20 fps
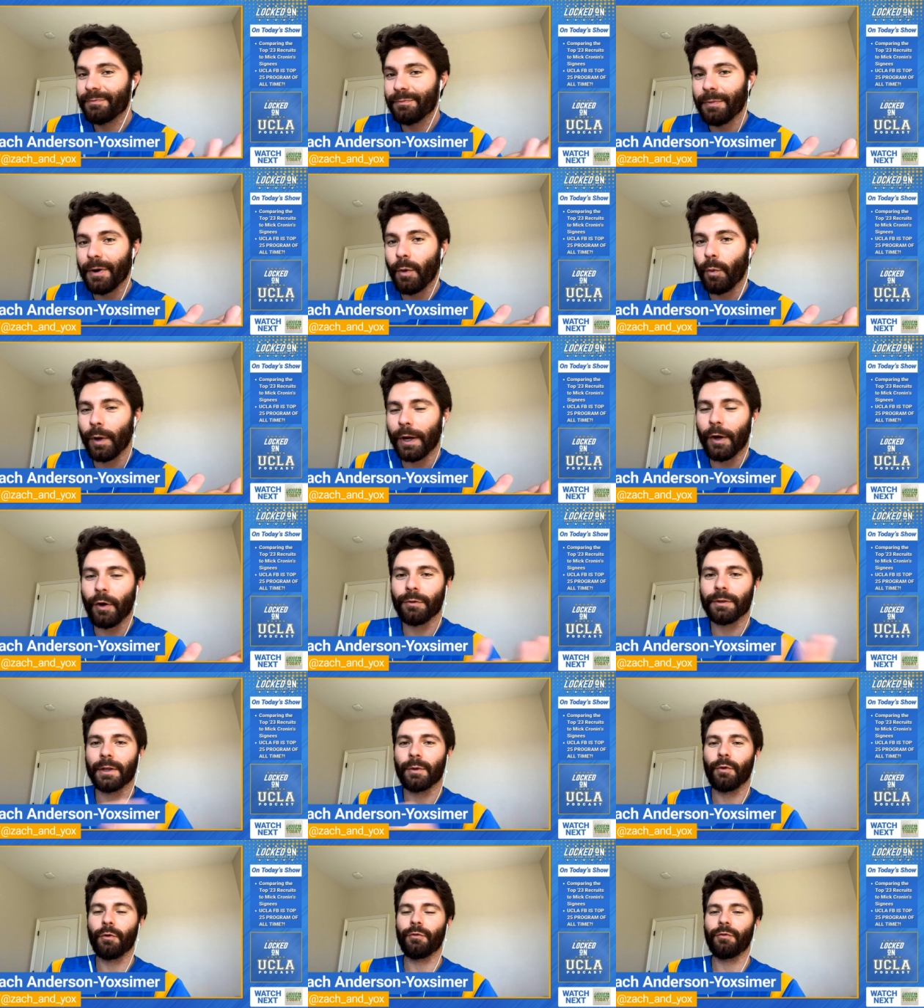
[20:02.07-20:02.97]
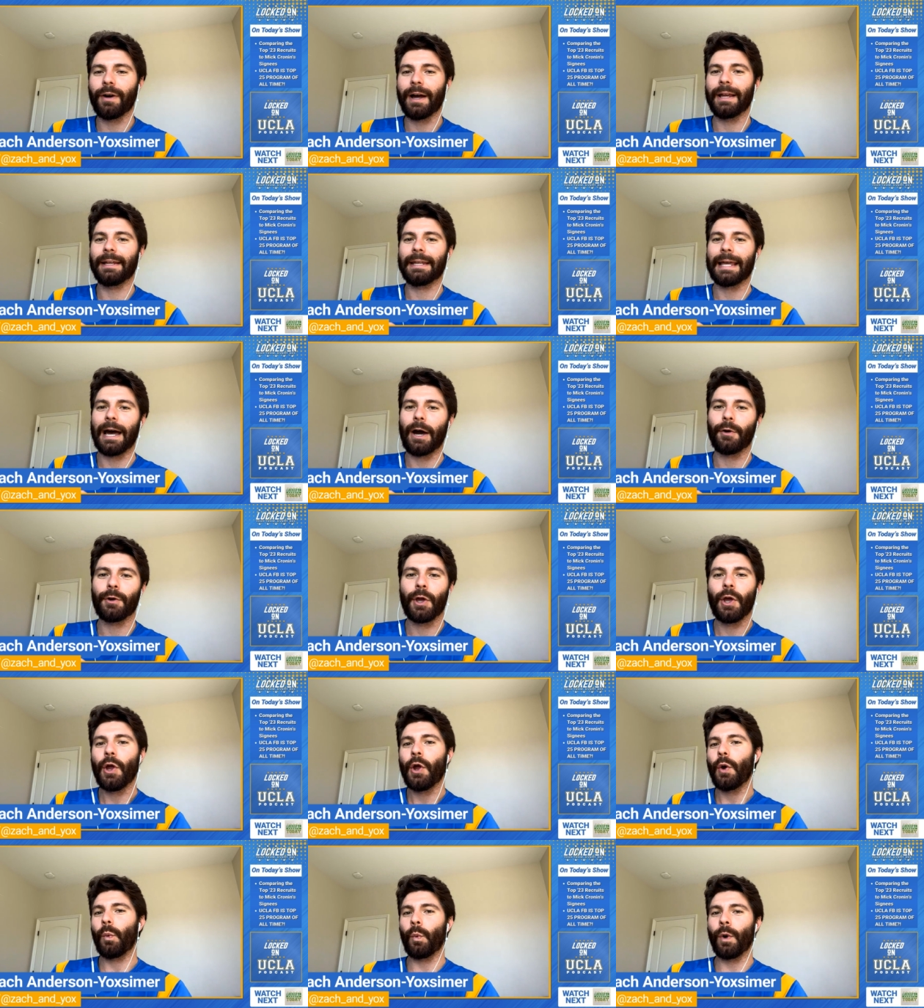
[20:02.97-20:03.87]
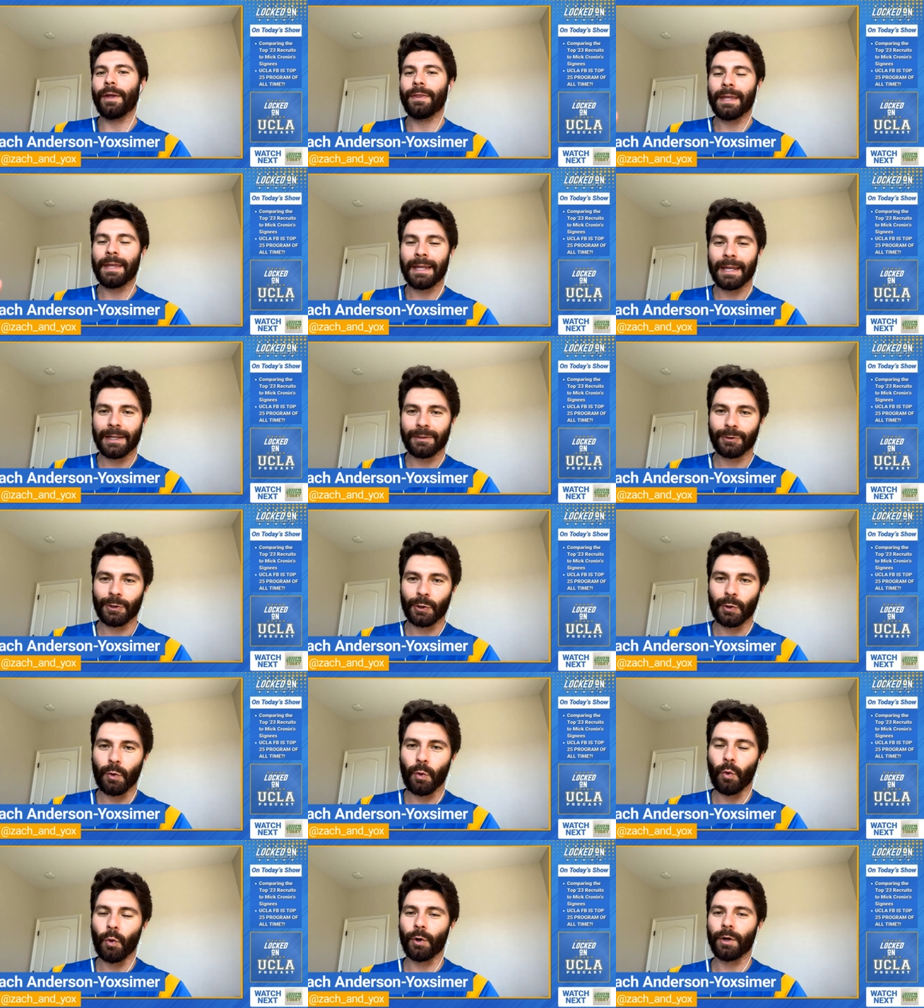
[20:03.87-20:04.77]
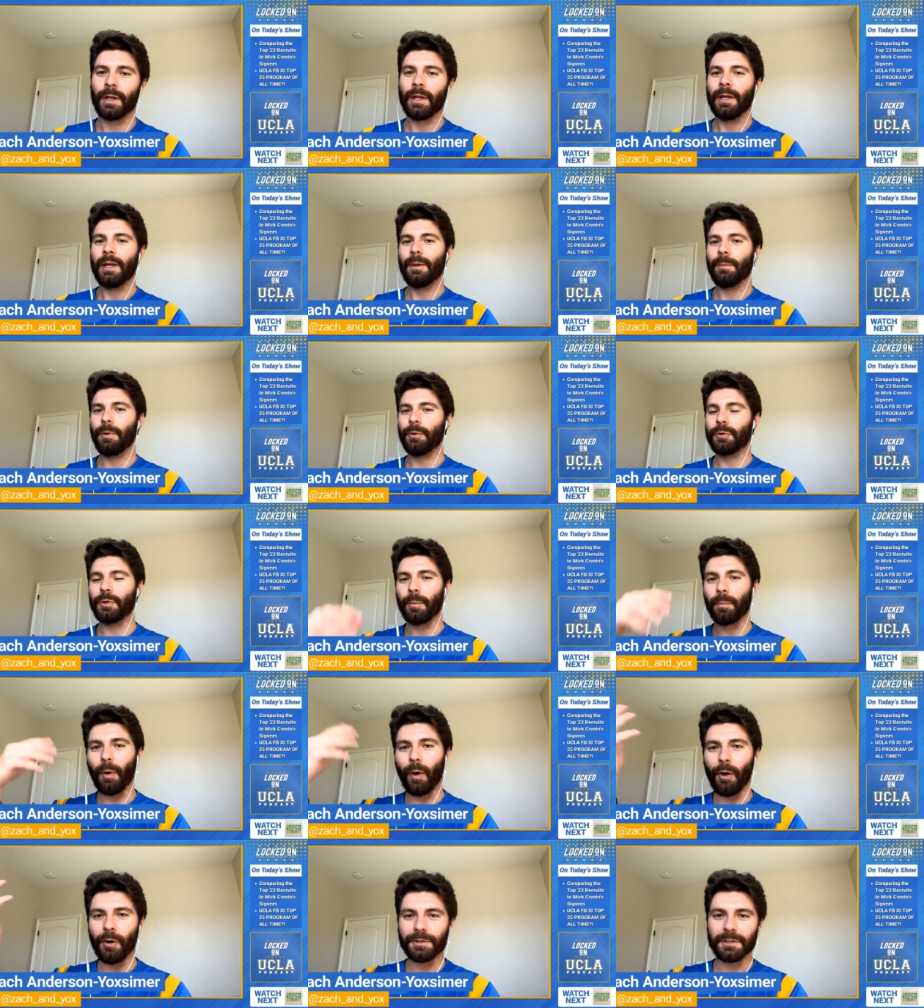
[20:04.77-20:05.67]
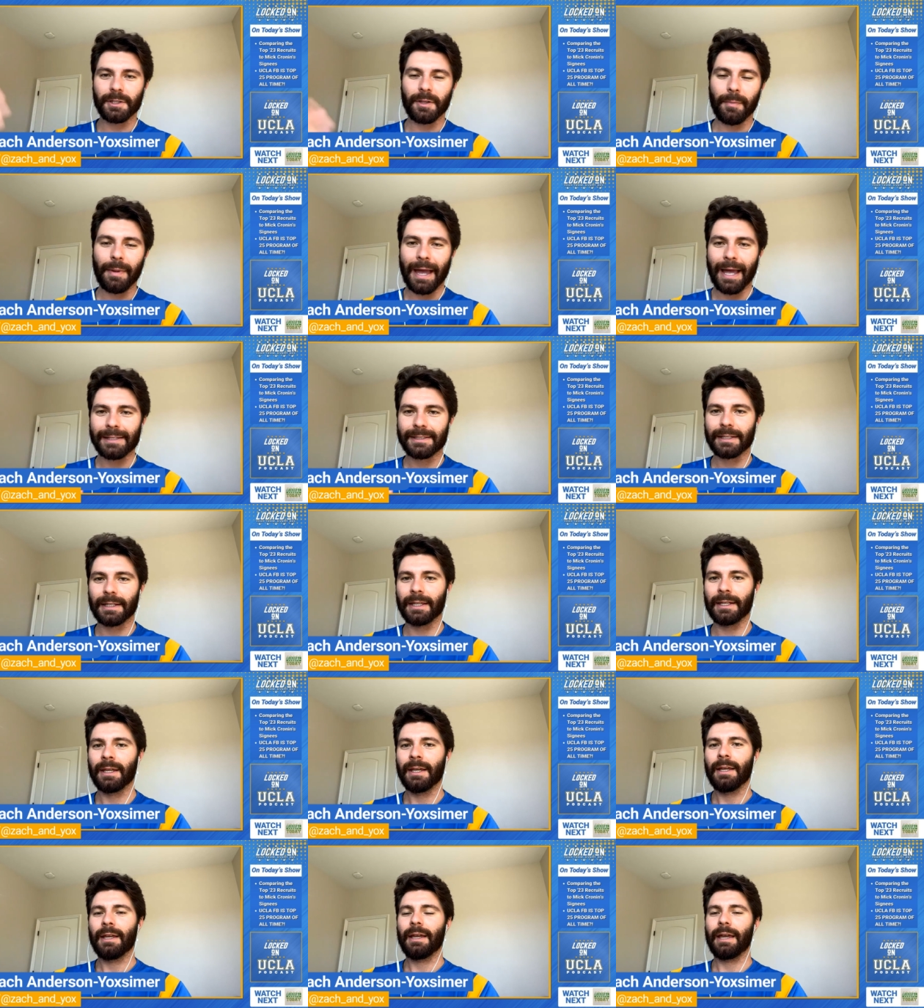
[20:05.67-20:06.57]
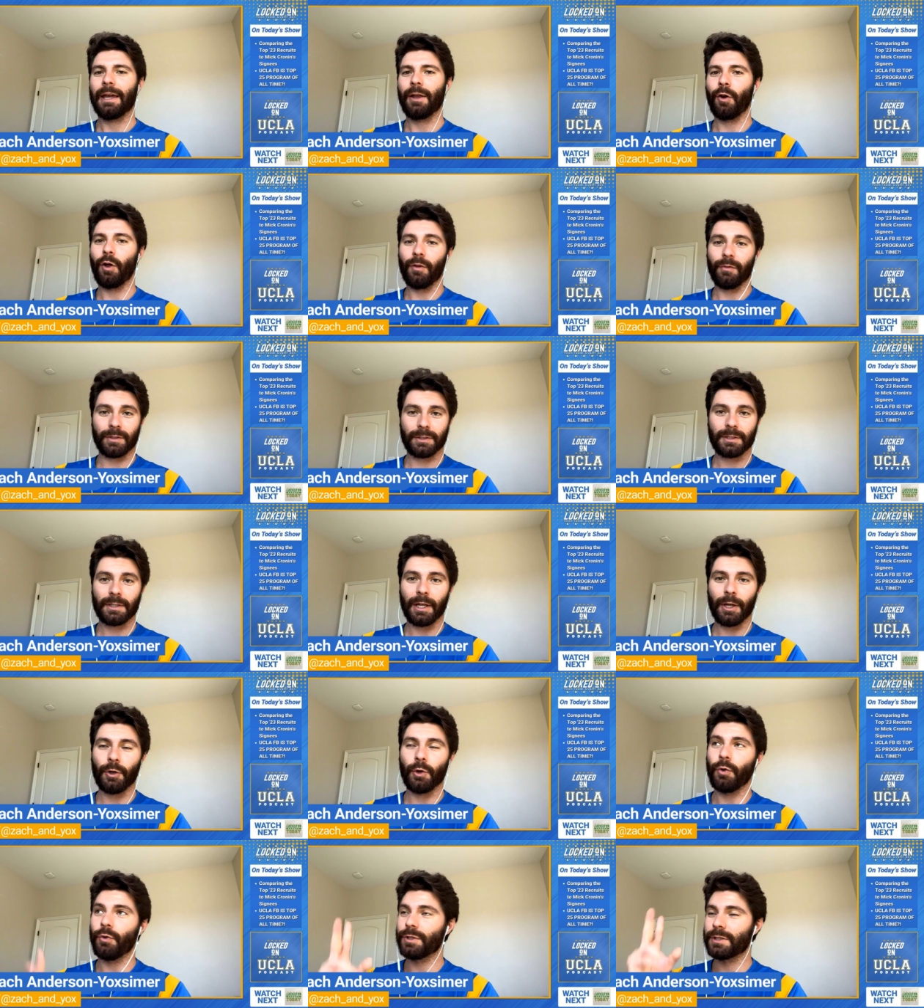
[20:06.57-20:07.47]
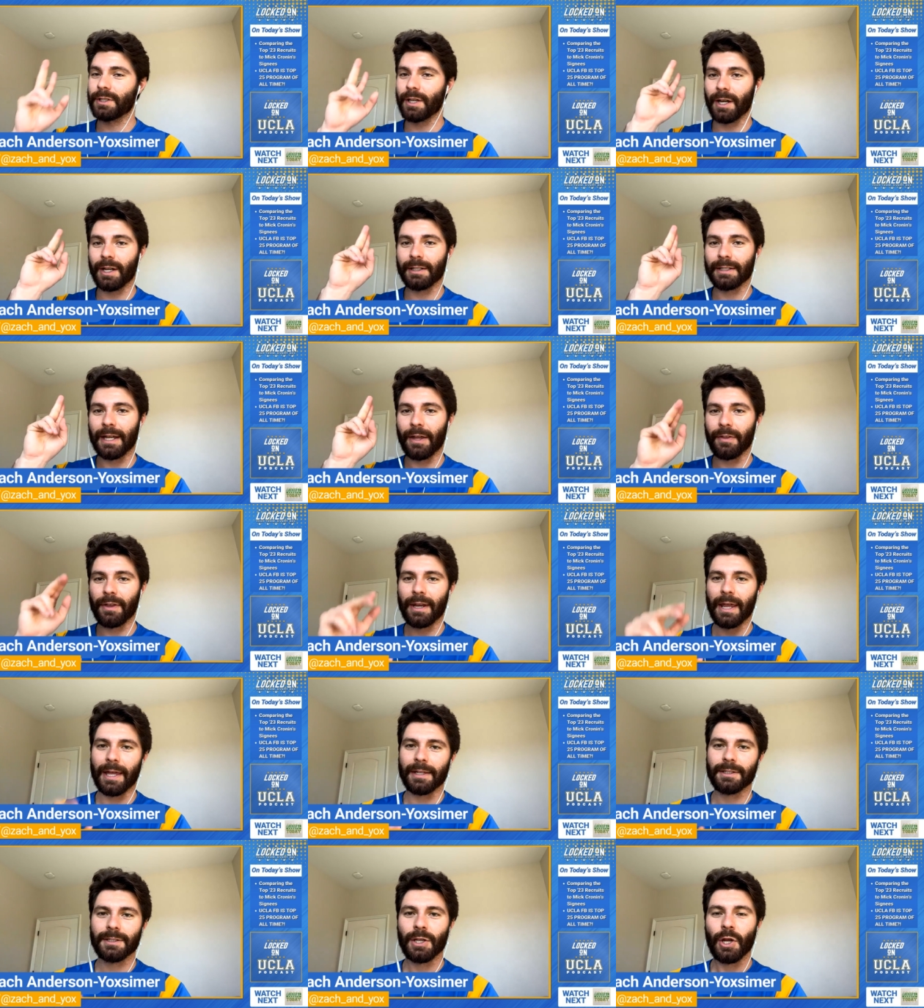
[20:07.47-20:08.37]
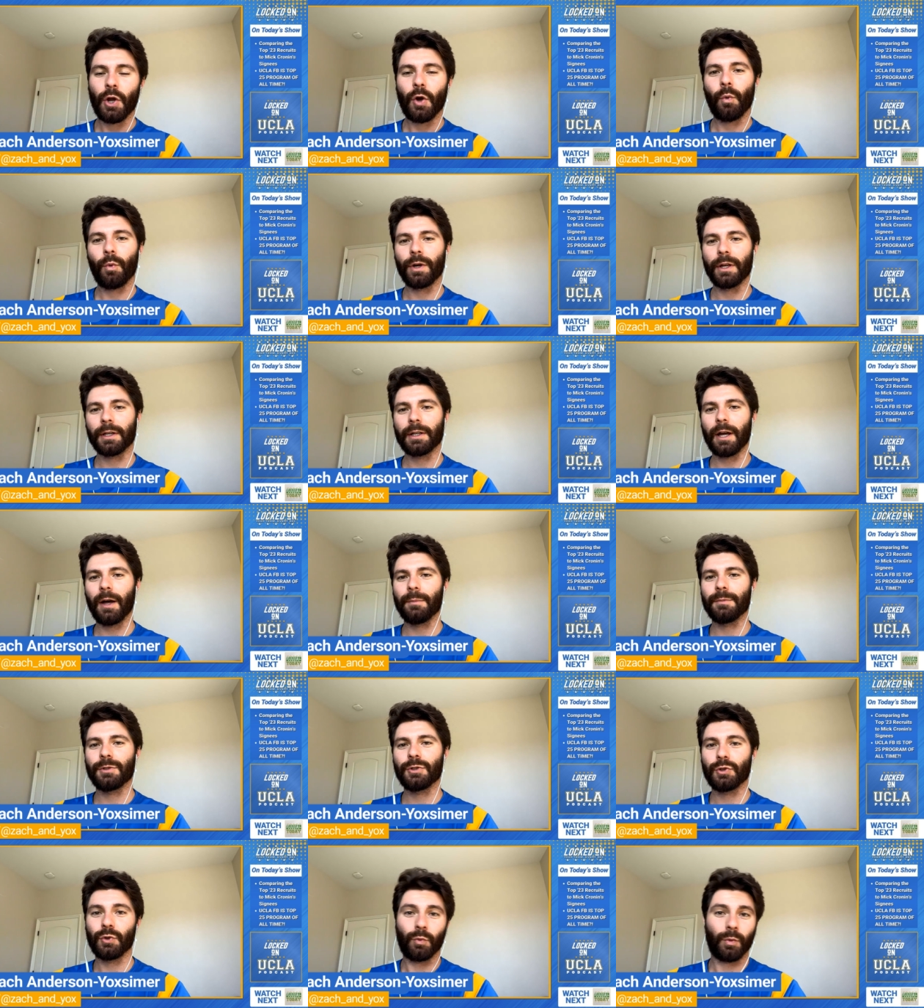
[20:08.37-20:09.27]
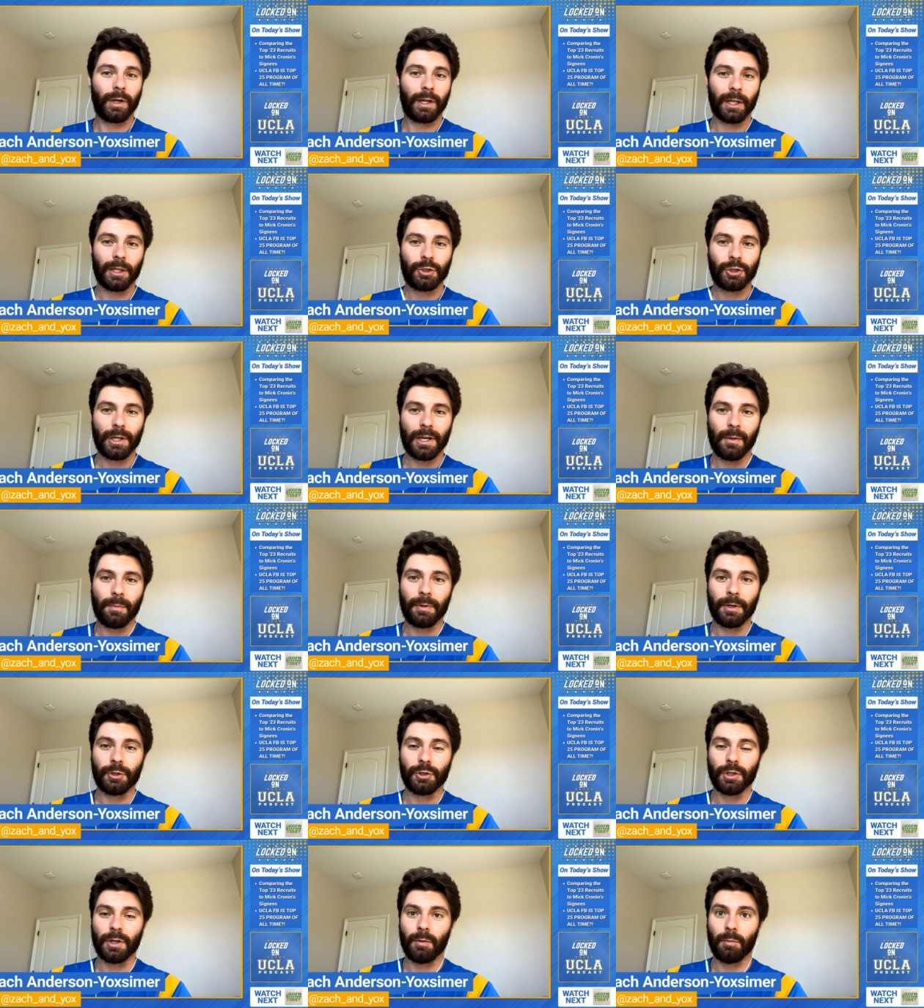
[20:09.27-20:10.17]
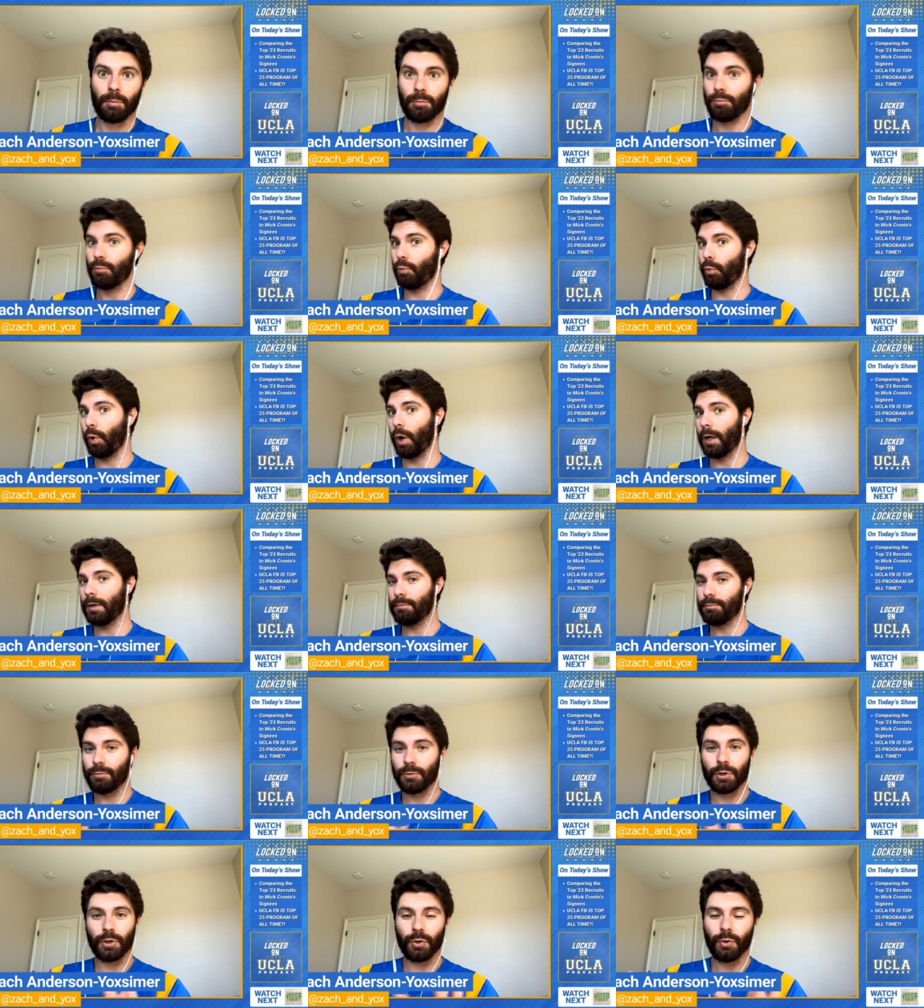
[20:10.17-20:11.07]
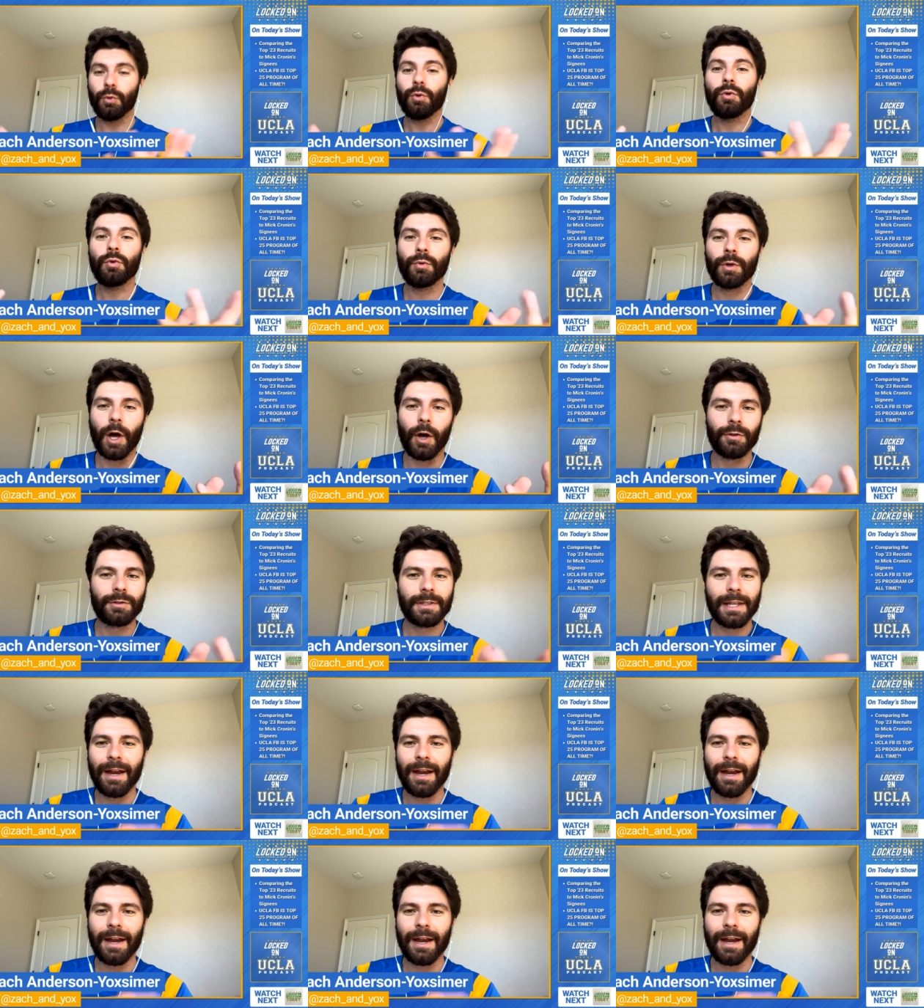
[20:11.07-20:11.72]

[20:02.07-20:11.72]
But we only will find out when they hit the court, put the balls in the basket, and all of a sudden, who's cutting down the nets? when it comes to winning a championship. One, two, who knows?